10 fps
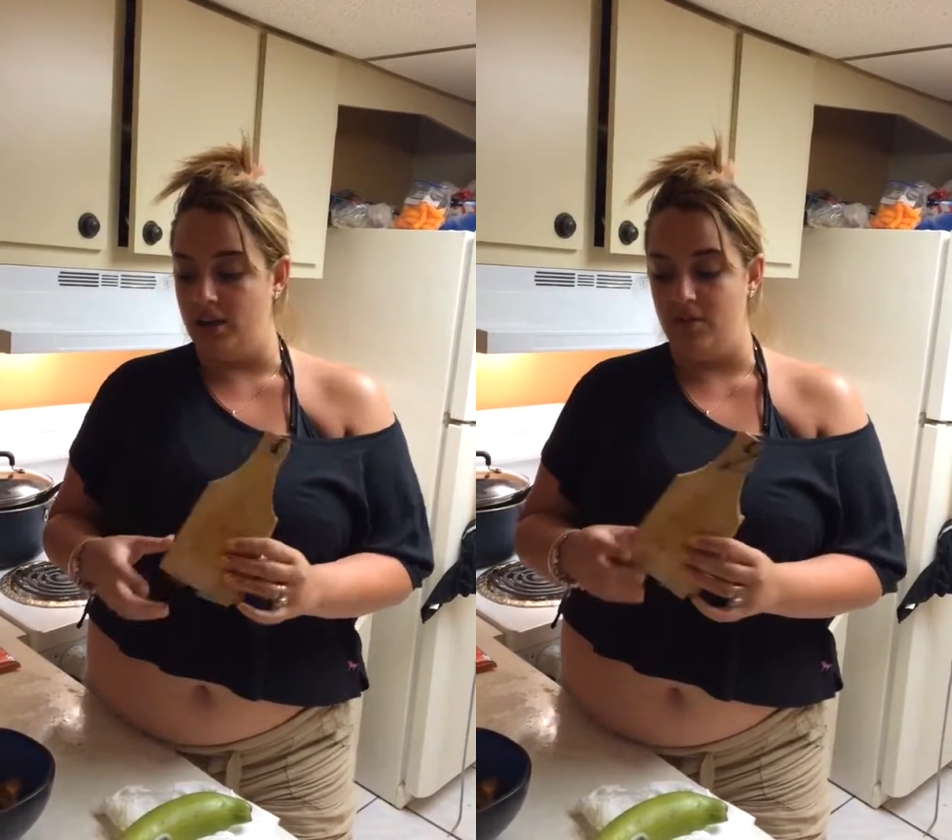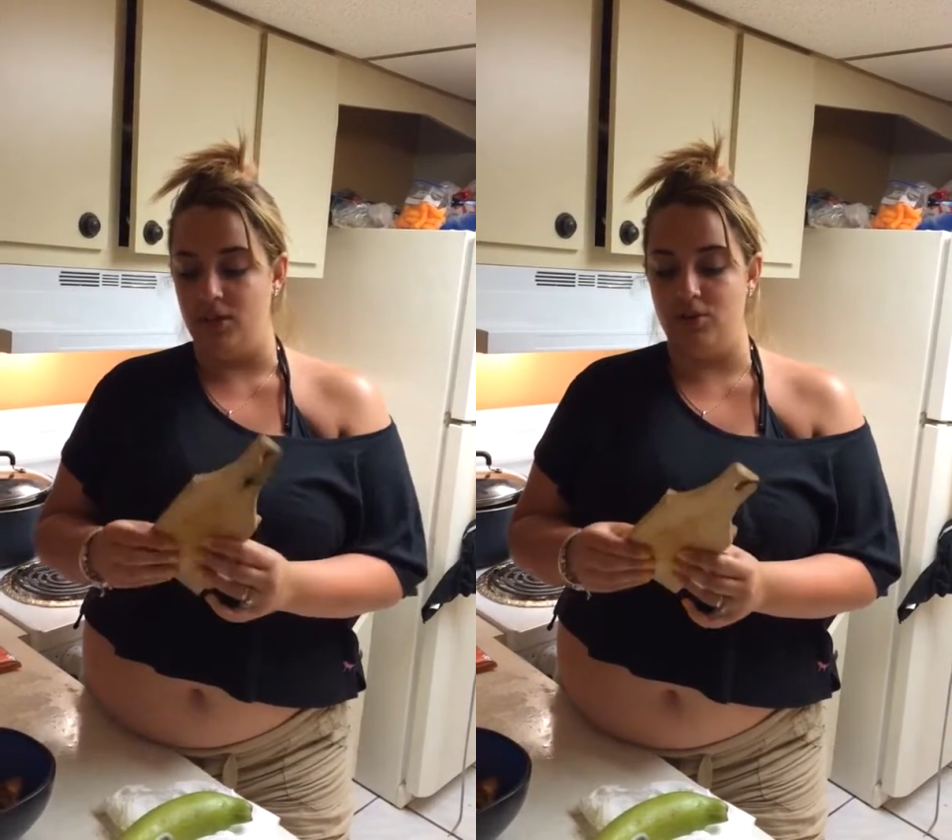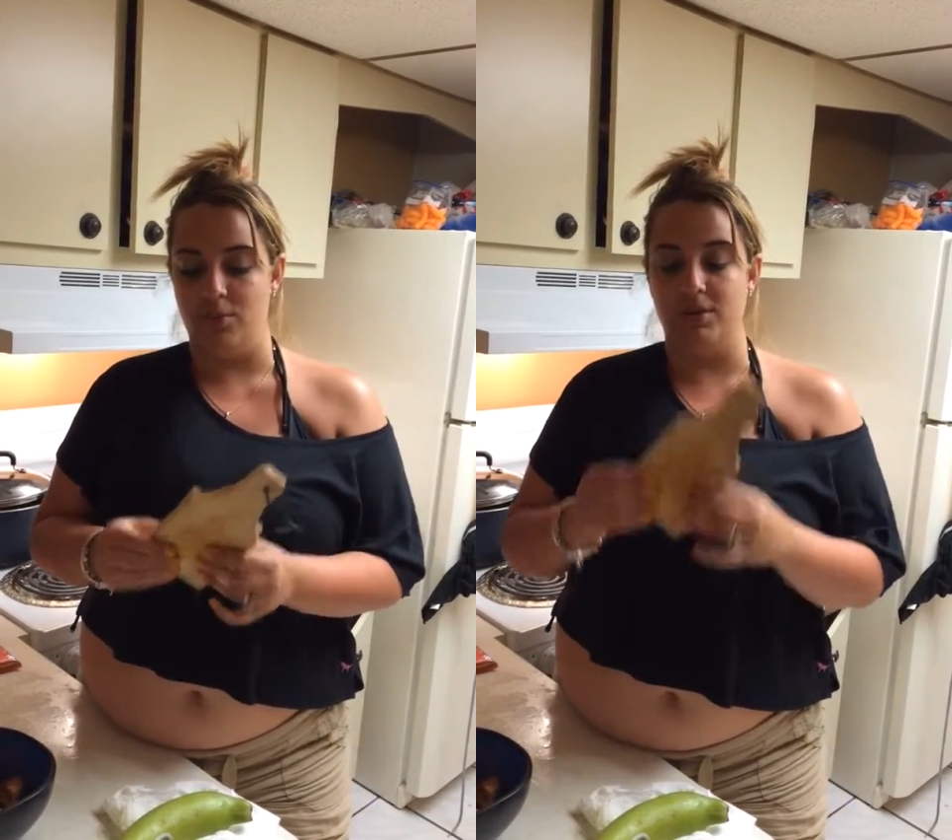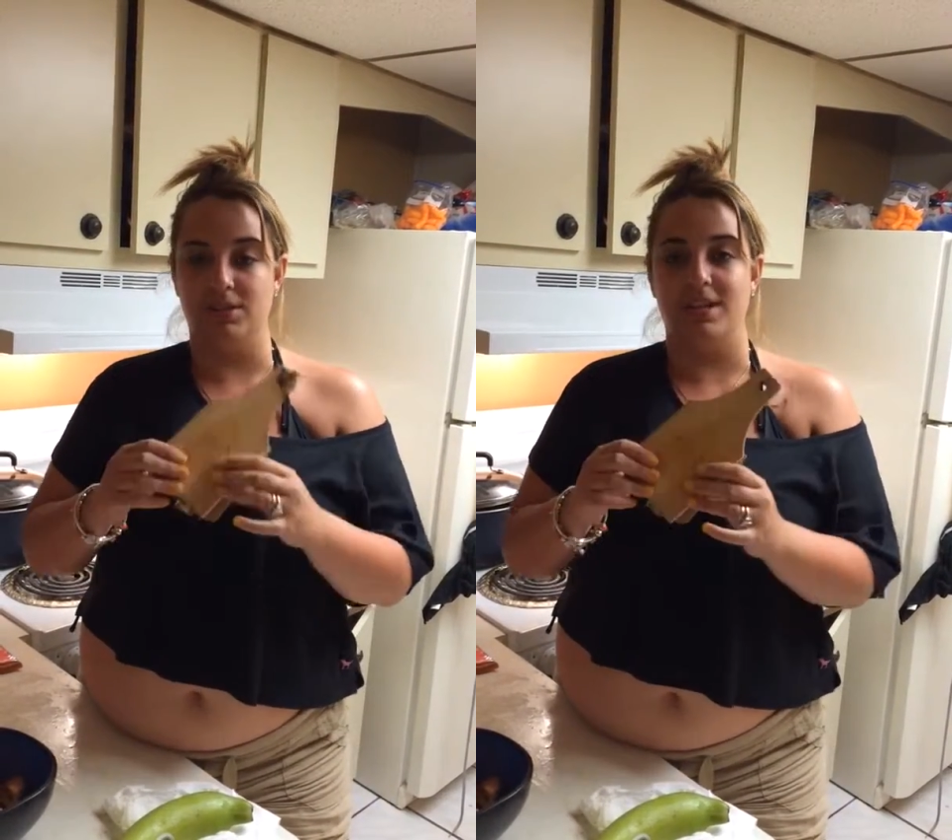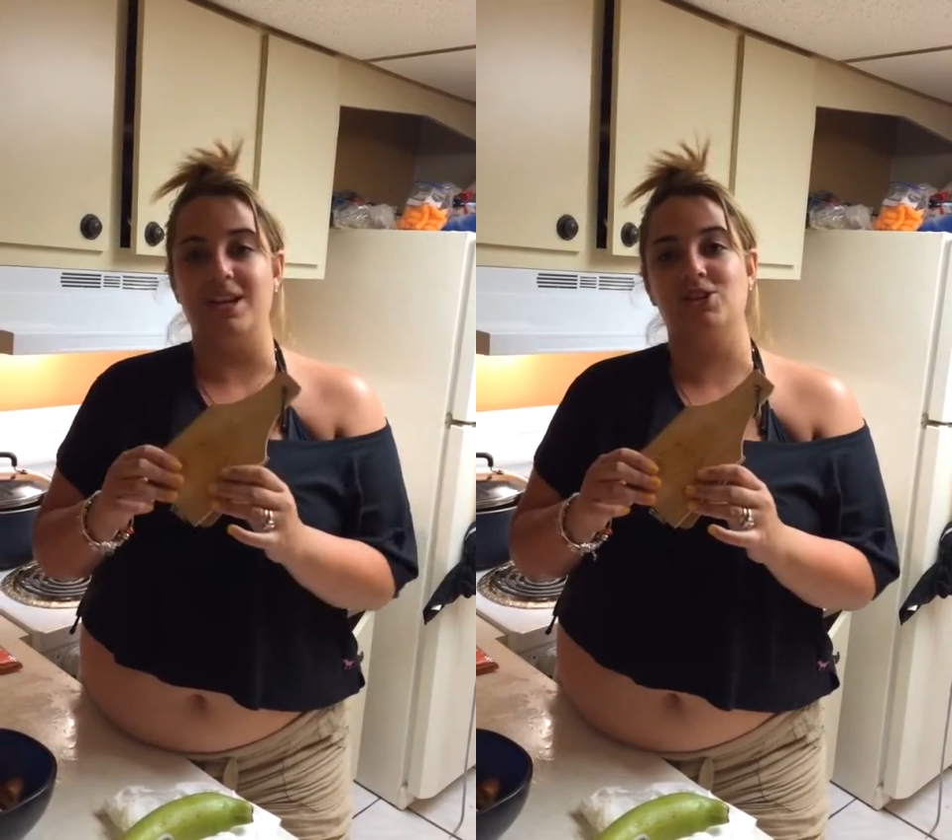giving you the
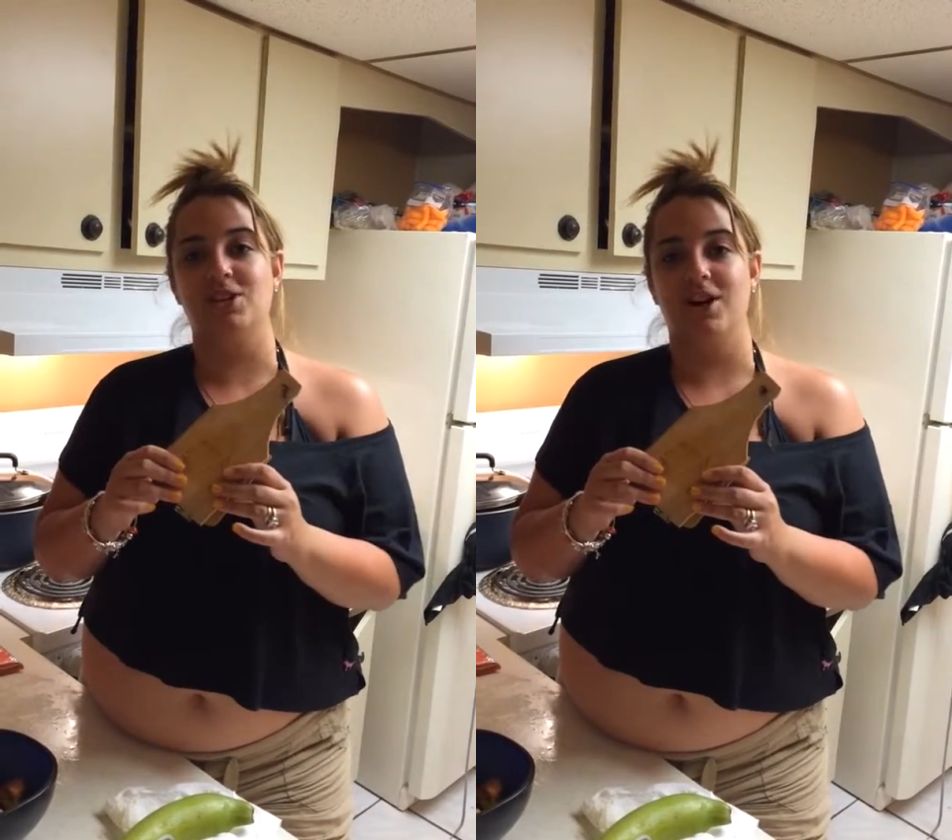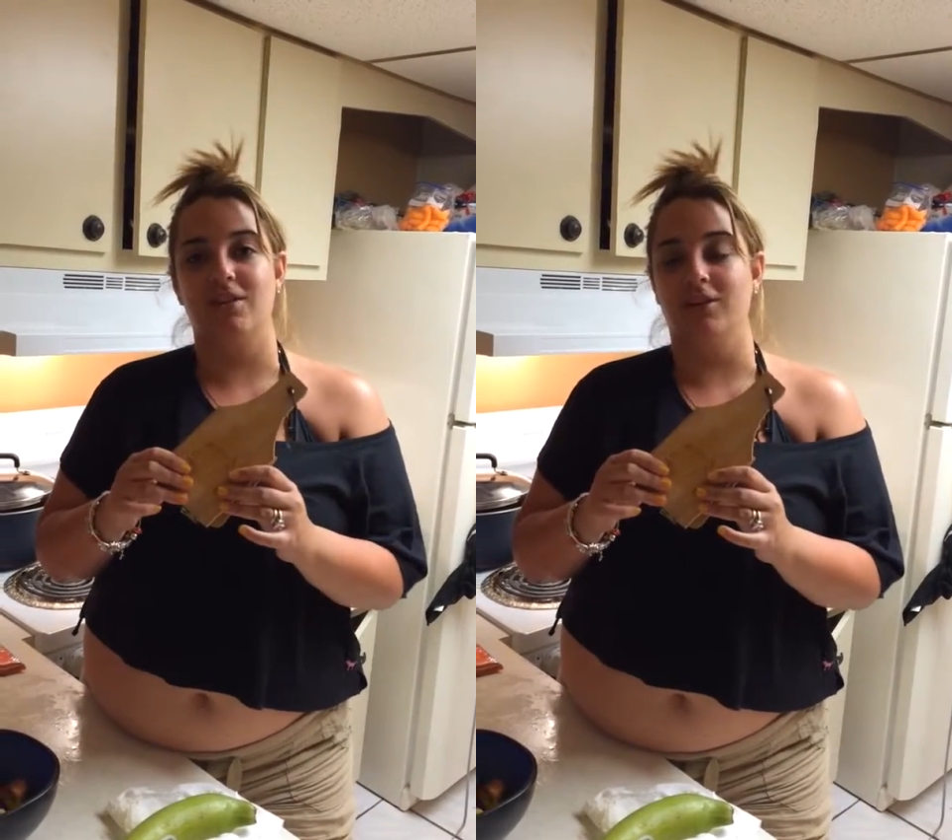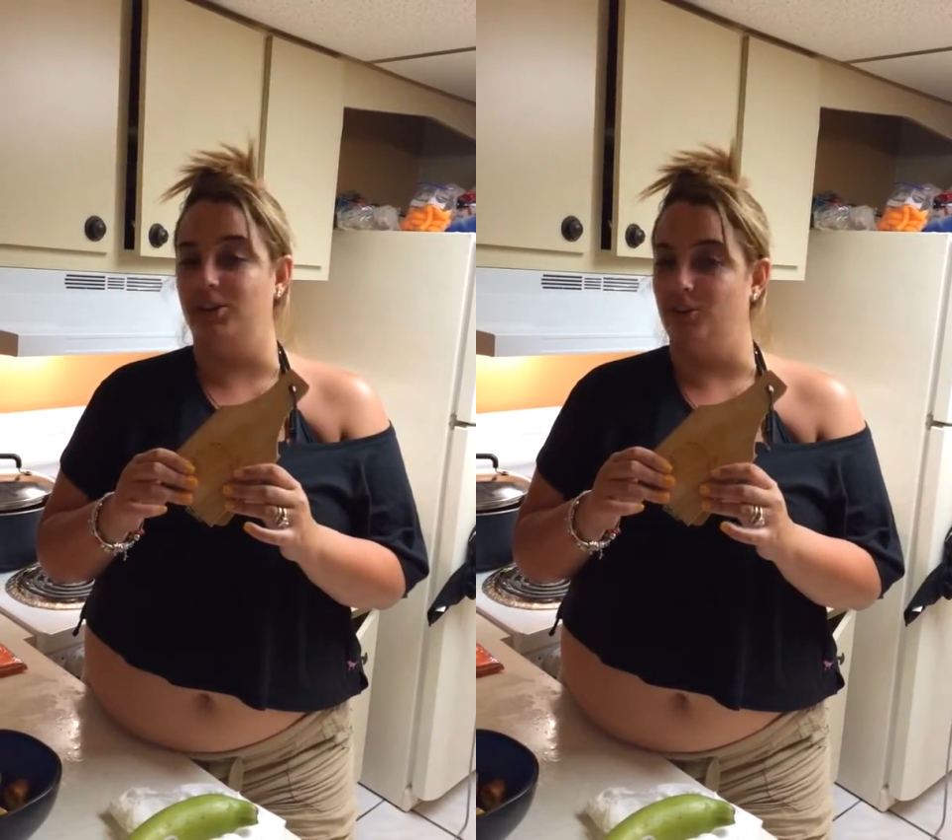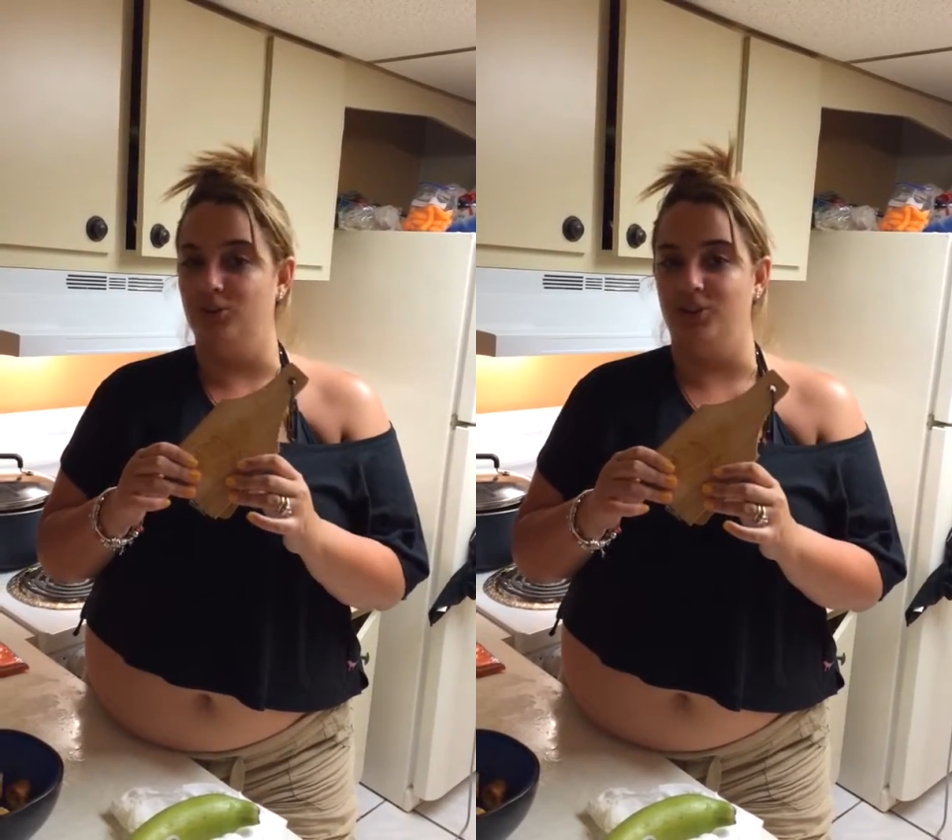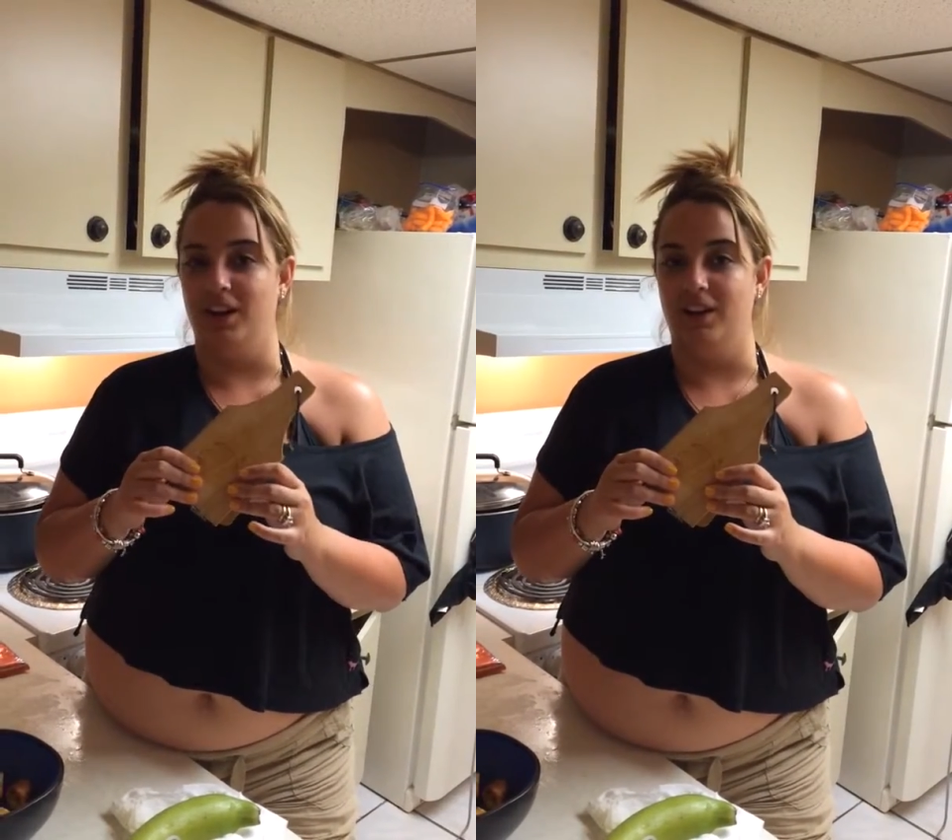presentation of a
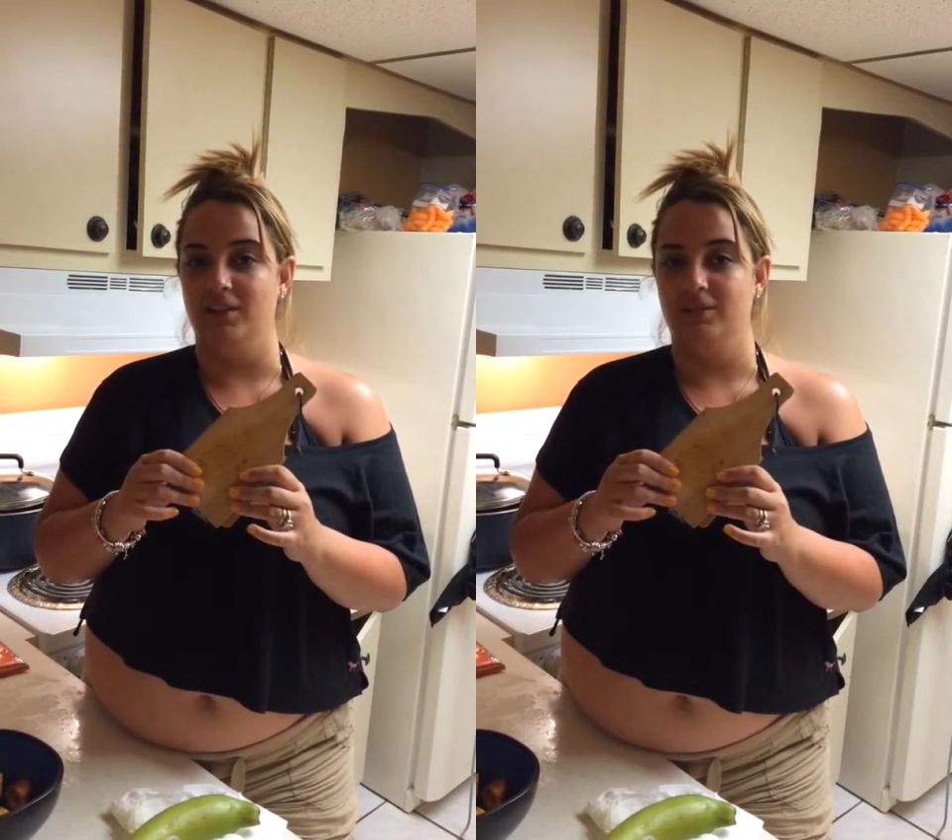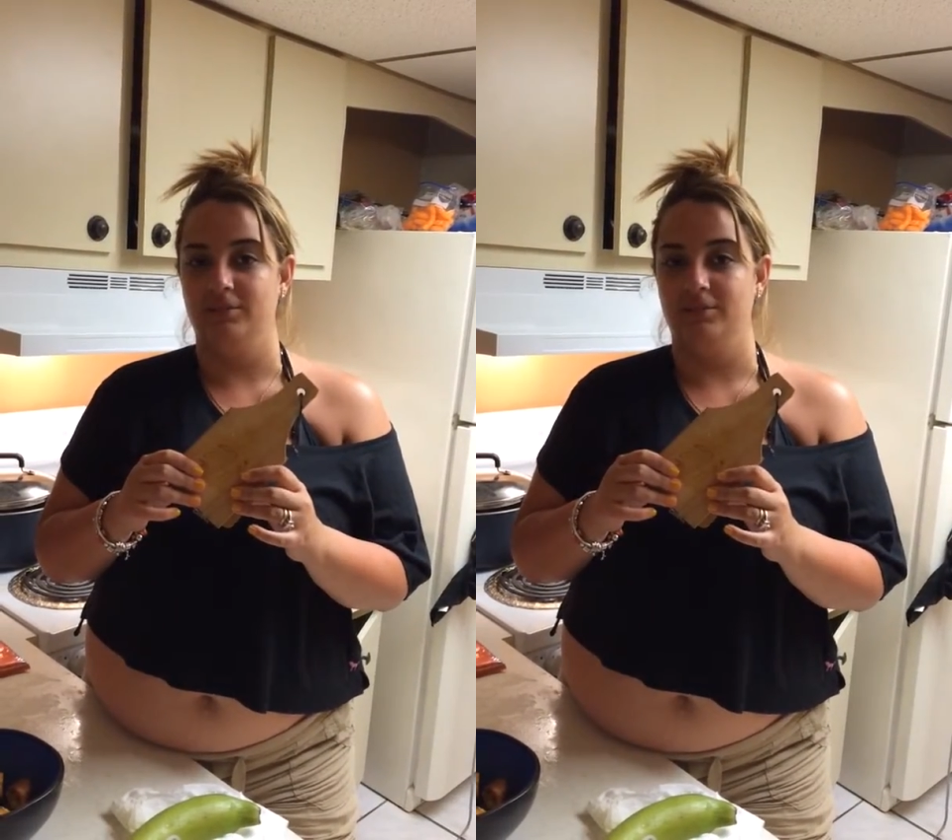tostonera.